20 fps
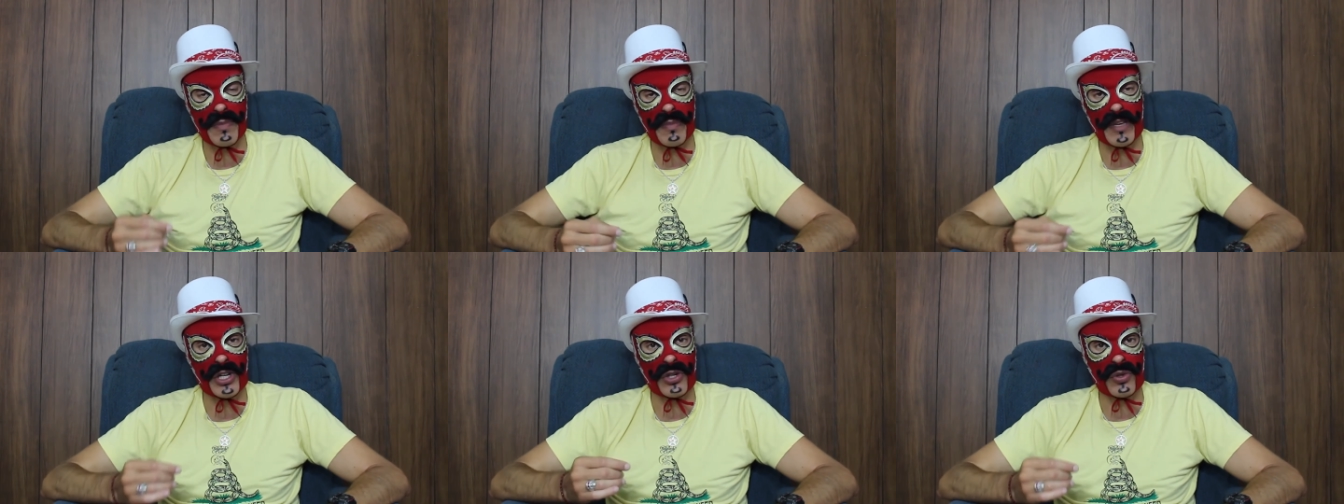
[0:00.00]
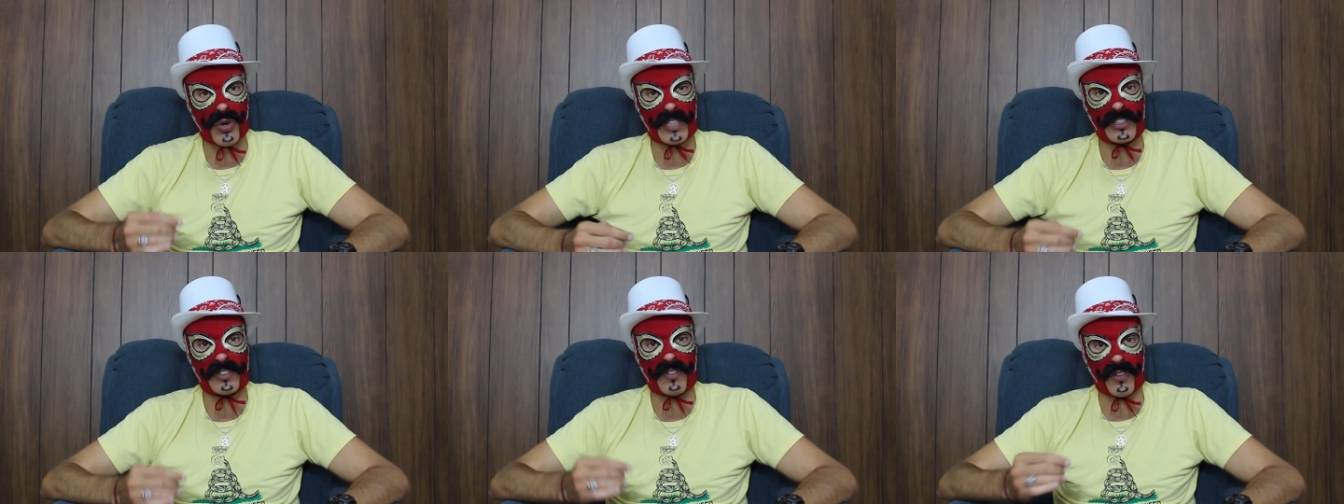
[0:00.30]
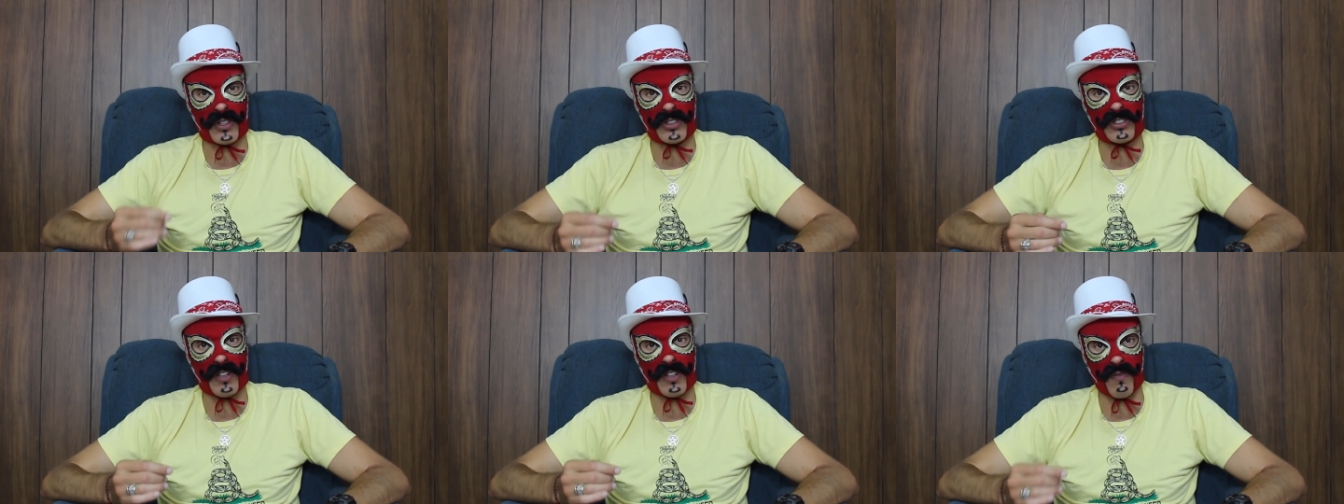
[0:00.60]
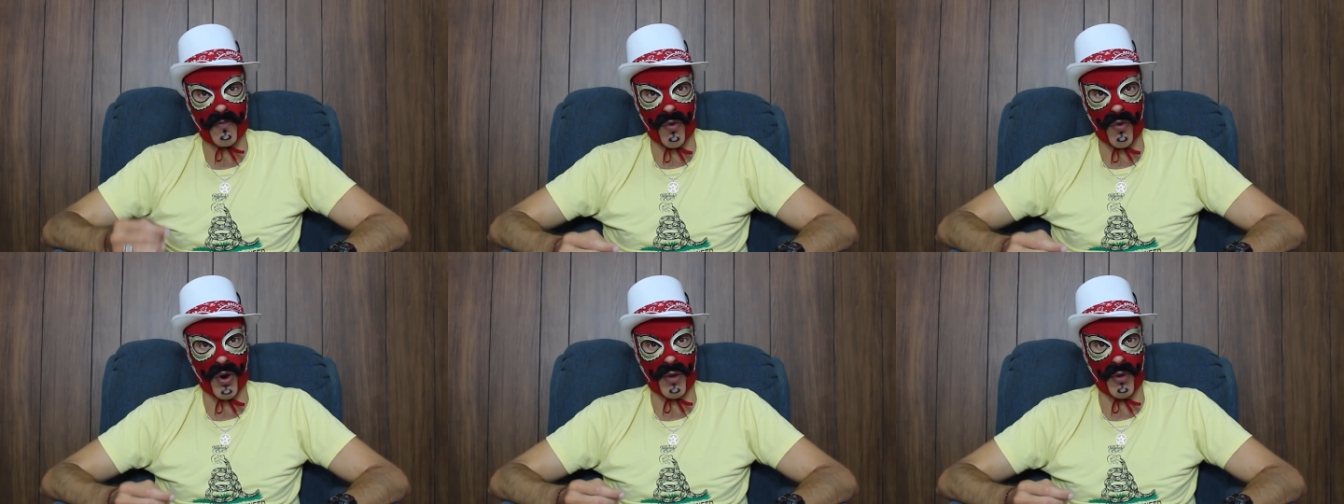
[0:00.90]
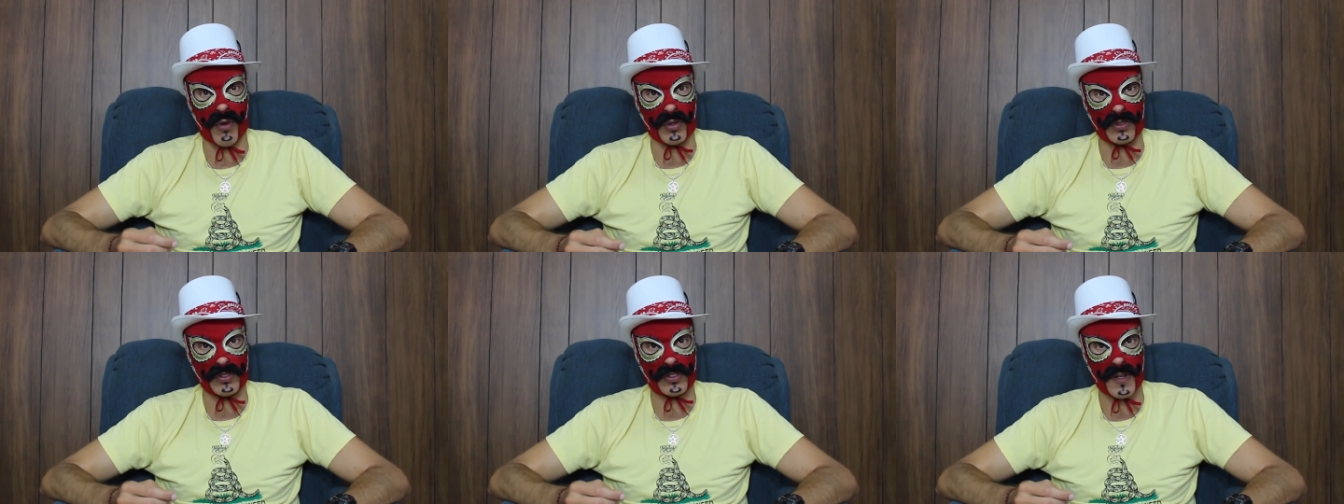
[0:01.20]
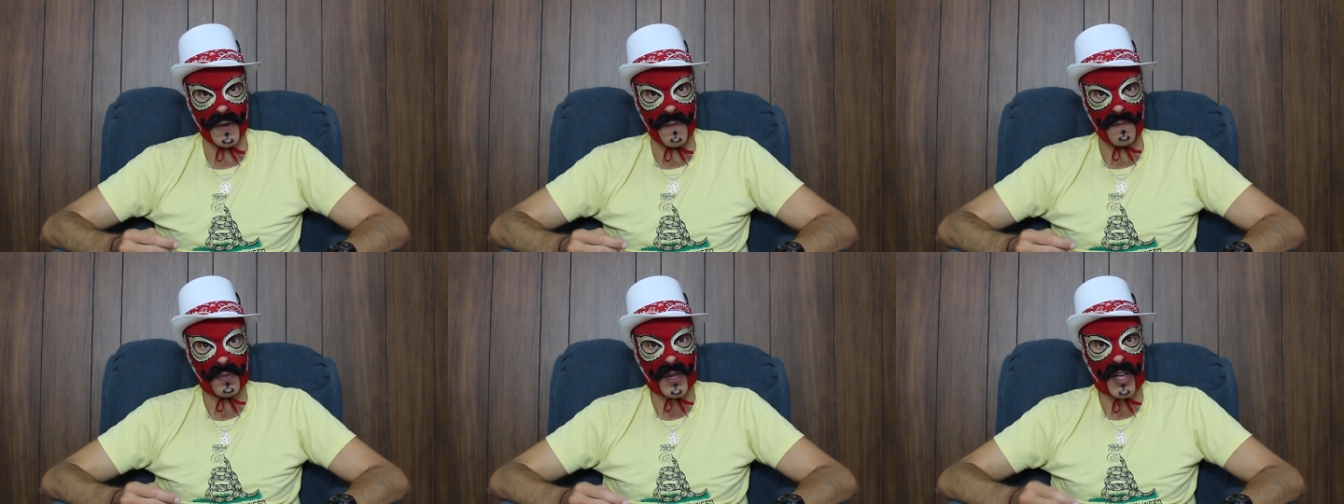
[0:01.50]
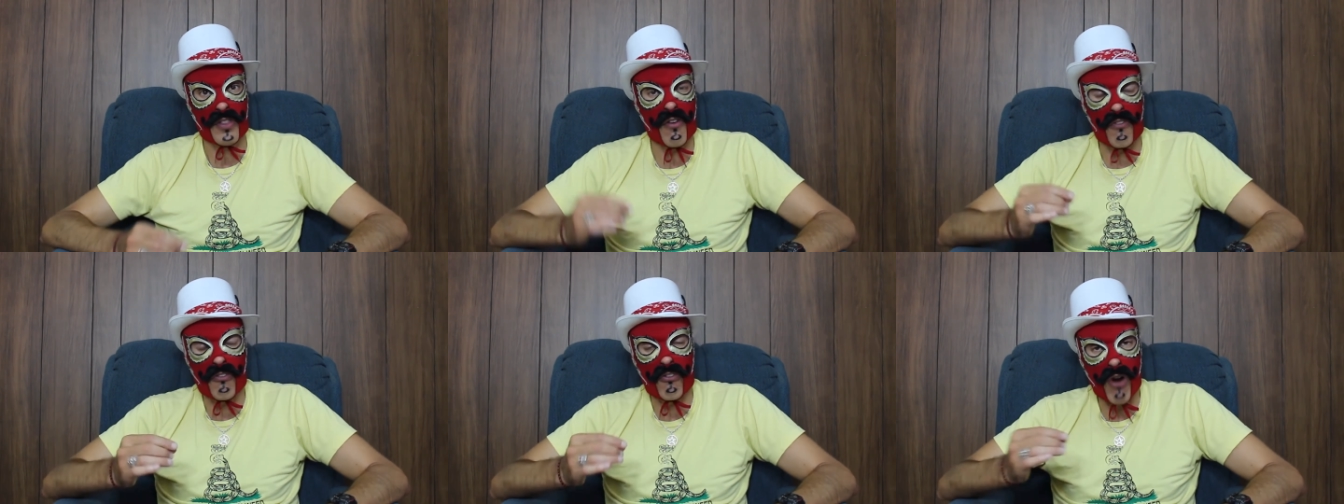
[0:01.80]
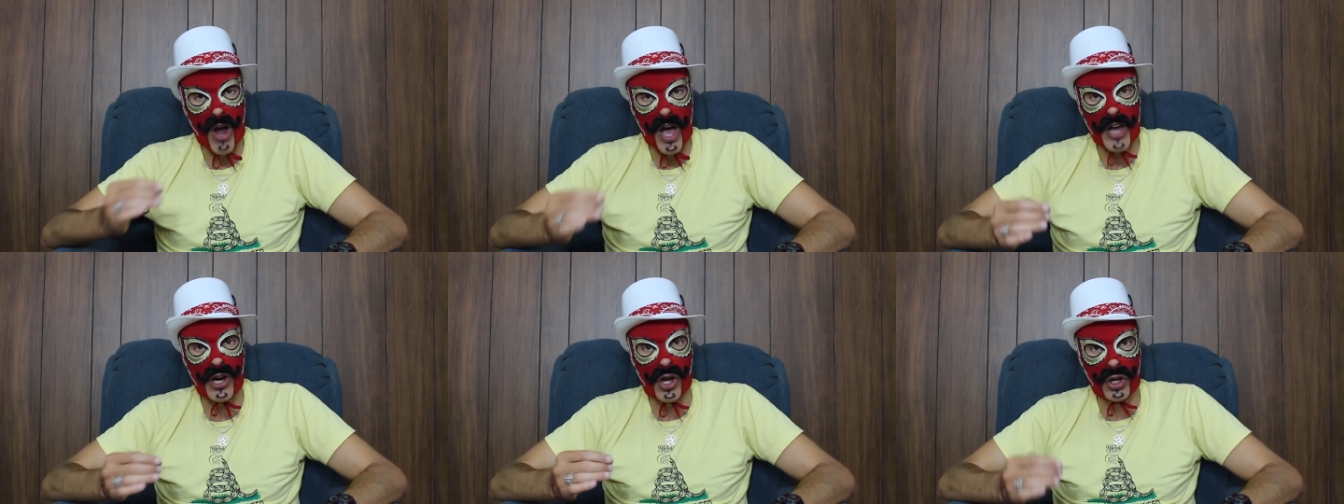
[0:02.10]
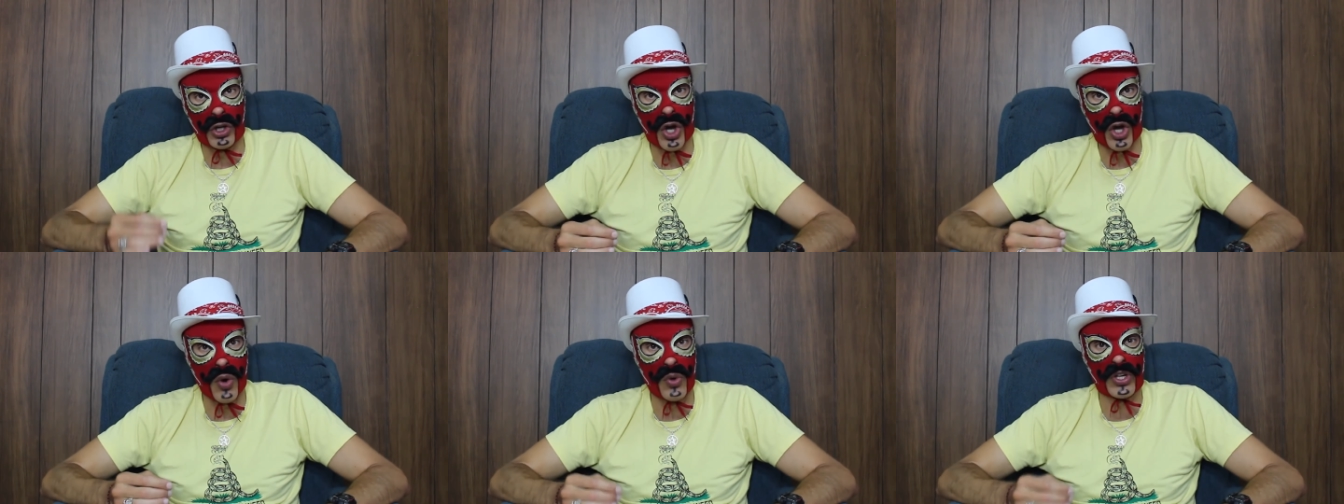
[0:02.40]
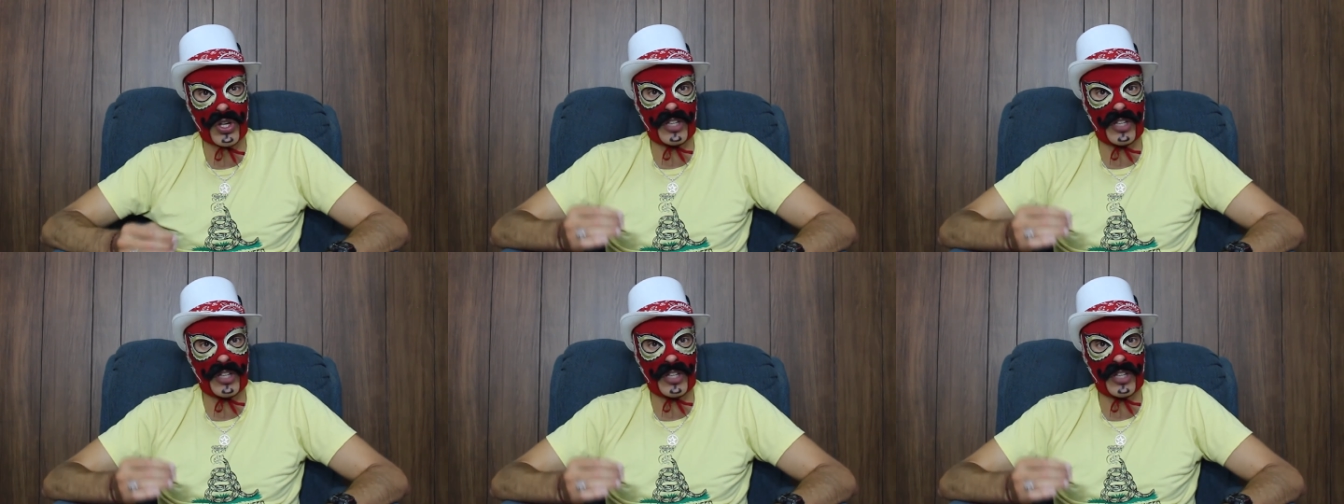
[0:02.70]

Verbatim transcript: to be addressed first and foremost. The fraud alone